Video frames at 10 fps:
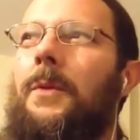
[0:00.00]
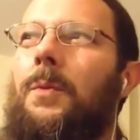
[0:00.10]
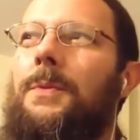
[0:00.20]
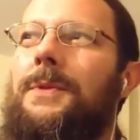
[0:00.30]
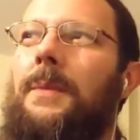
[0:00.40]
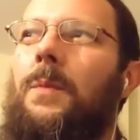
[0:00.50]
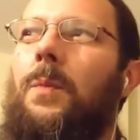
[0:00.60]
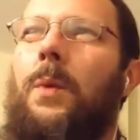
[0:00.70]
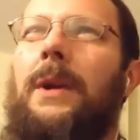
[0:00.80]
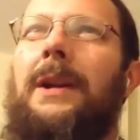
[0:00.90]
The,
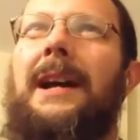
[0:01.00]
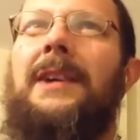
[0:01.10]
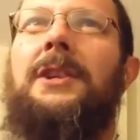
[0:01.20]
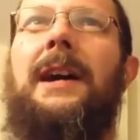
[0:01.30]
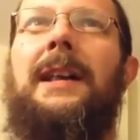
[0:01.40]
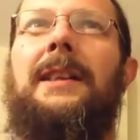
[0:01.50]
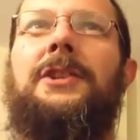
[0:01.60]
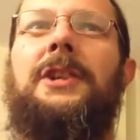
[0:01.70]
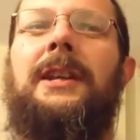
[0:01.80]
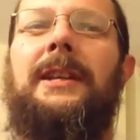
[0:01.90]
some one
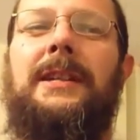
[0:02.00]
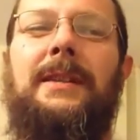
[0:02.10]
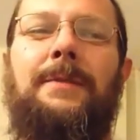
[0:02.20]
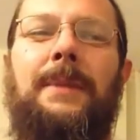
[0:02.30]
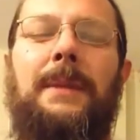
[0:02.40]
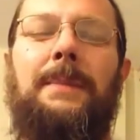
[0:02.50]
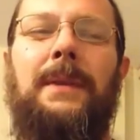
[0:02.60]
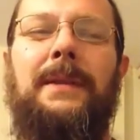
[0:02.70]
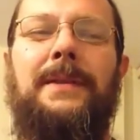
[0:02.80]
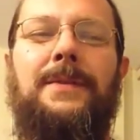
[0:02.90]
analogy I like to give
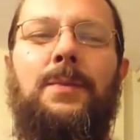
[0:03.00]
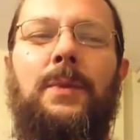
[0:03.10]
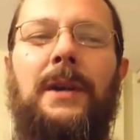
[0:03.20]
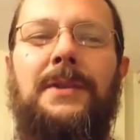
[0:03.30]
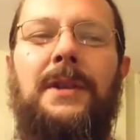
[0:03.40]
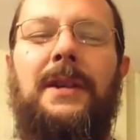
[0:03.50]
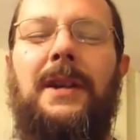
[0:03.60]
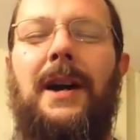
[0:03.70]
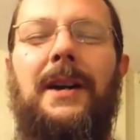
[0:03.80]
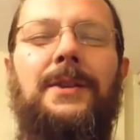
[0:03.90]
people is we all saw
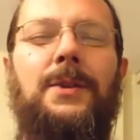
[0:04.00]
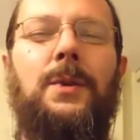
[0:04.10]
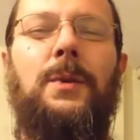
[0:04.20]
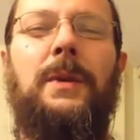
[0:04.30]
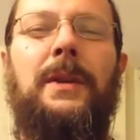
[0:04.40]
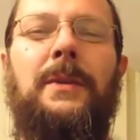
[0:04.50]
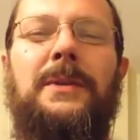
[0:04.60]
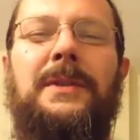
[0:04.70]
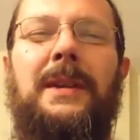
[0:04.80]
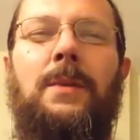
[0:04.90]
it in high school where
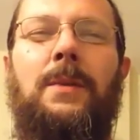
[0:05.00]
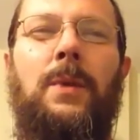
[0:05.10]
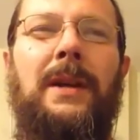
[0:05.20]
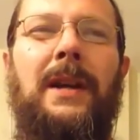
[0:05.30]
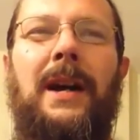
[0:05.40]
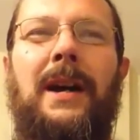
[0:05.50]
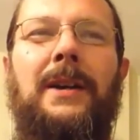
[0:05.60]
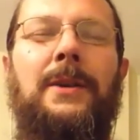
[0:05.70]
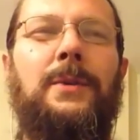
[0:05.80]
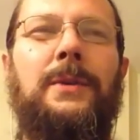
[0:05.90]
there was that one
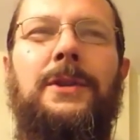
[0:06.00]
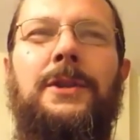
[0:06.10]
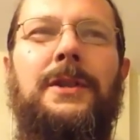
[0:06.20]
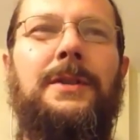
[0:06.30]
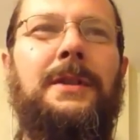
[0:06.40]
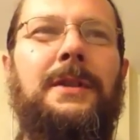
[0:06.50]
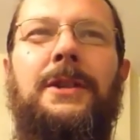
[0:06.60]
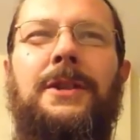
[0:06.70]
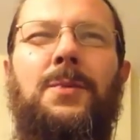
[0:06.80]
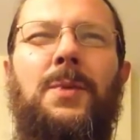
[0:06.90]
guy who was just
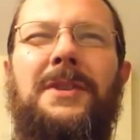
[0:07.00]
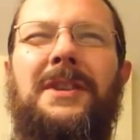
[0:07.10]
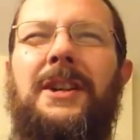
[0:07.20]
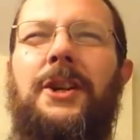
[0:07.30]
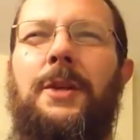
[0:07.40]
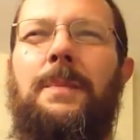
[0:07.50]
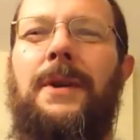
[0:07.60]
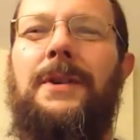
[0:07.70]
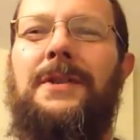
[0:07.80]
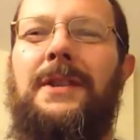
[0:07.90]
he just wasn't a good
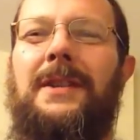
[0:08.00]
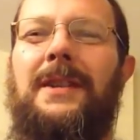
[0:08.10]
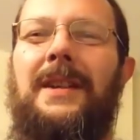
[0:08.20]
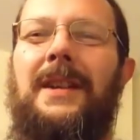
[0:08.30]
person,